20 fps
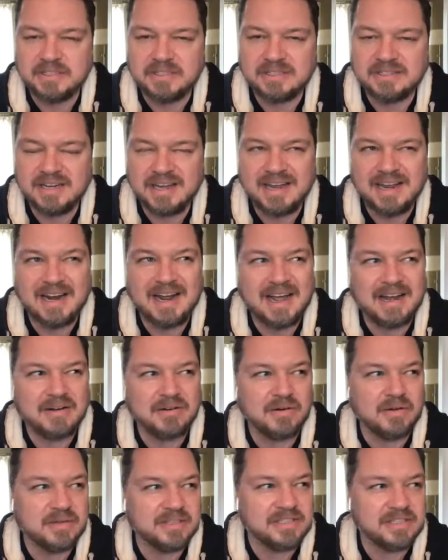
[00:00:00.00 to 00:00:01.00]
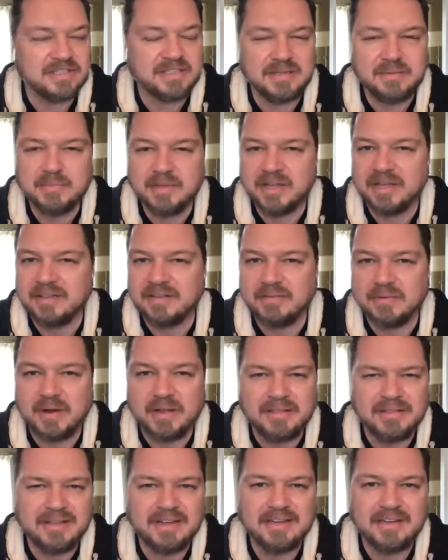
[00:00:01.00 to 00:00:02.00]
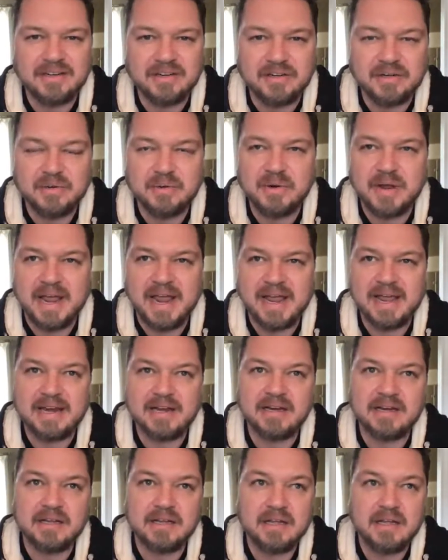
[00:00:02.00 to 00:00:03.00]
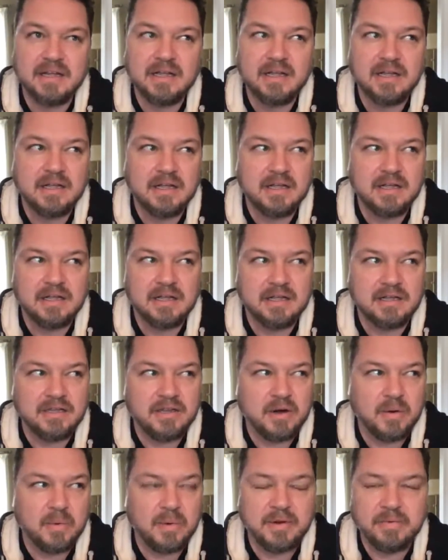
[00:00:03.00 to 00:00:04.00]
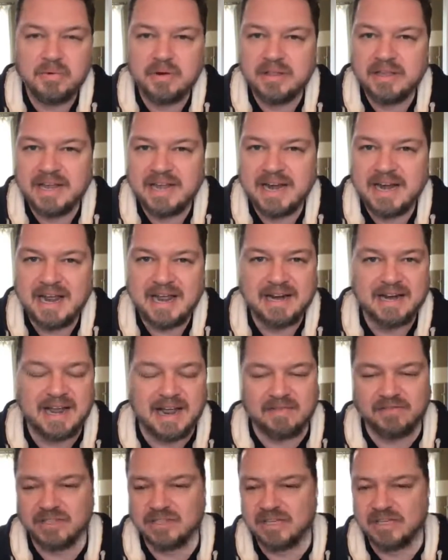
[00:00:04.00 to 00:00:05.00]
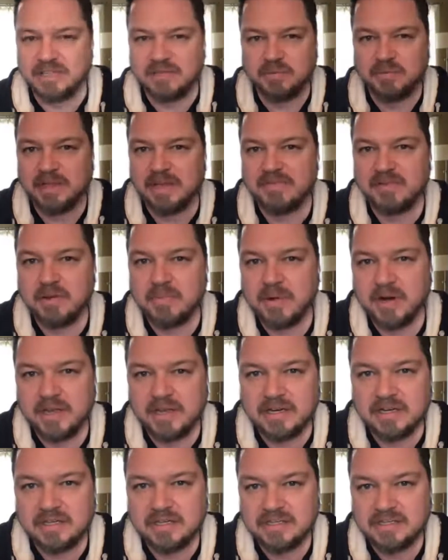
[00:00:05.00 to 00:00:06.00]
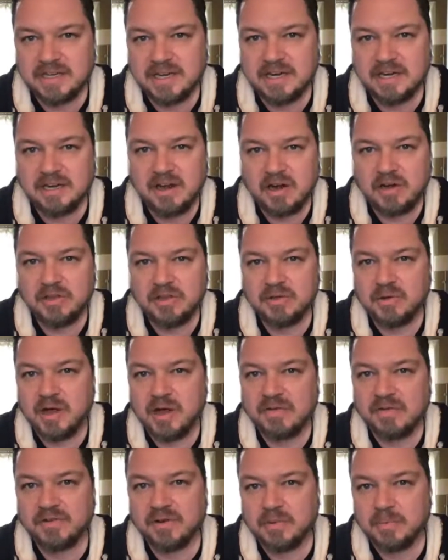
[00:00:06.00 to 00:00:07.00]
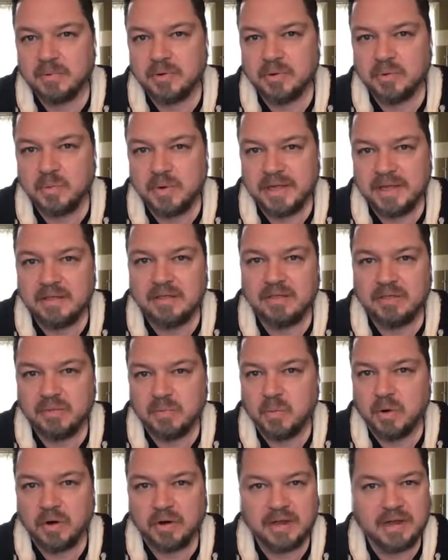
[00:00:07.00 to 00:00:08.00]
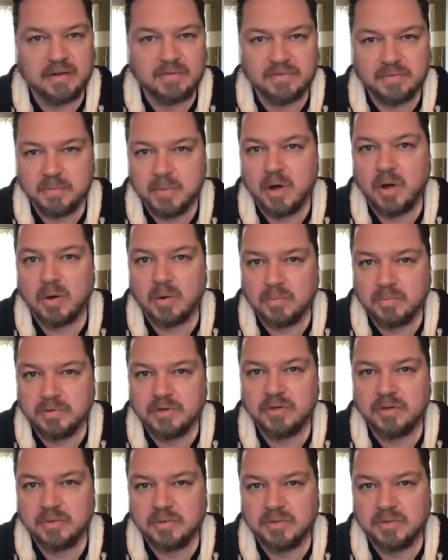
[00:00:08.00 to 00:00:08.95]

just, I don't know, it just seemed like the right thing to do. And, we really kind of had a conversation with everybody and just said, are you comfortable with working from home? Do you